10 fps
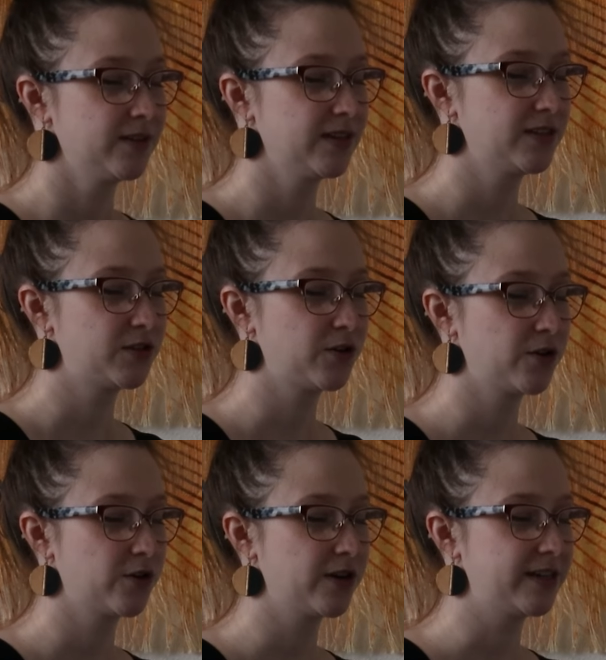Let's
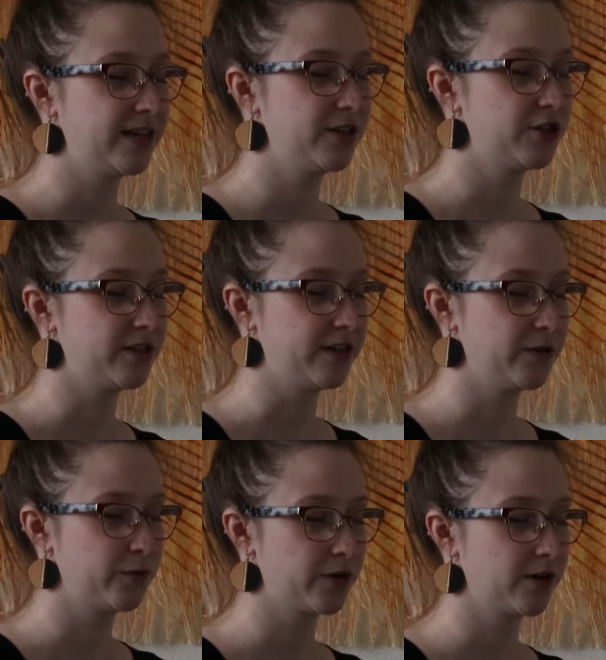turn our attention
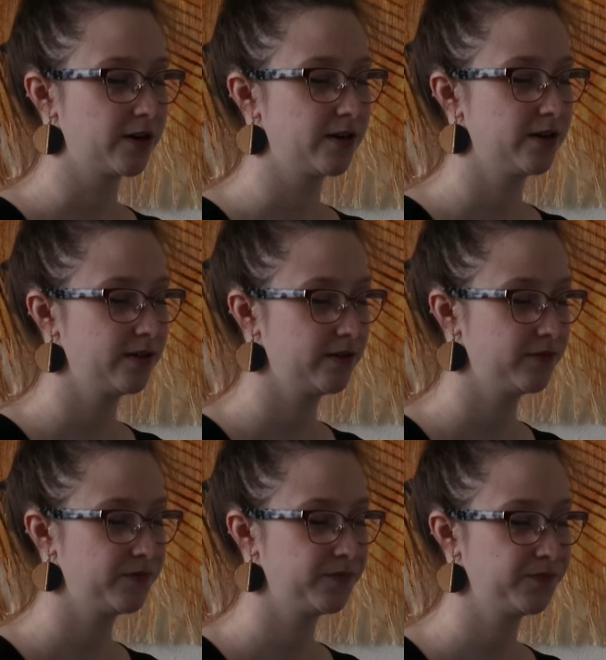inward
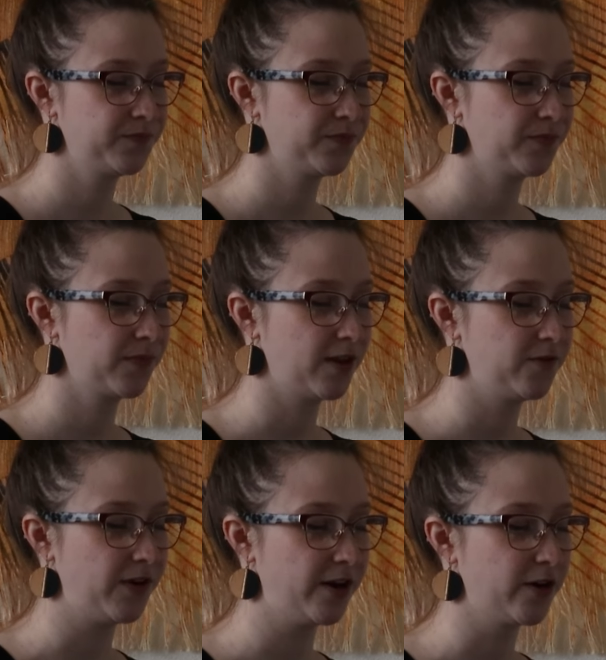
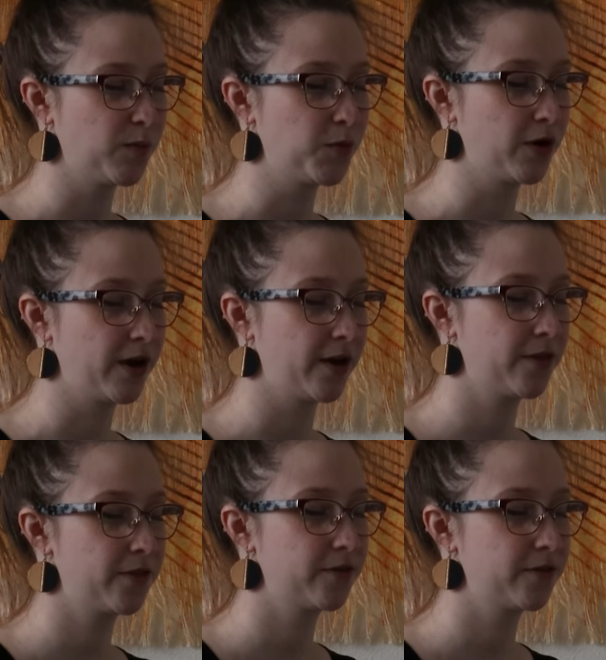and find our breath.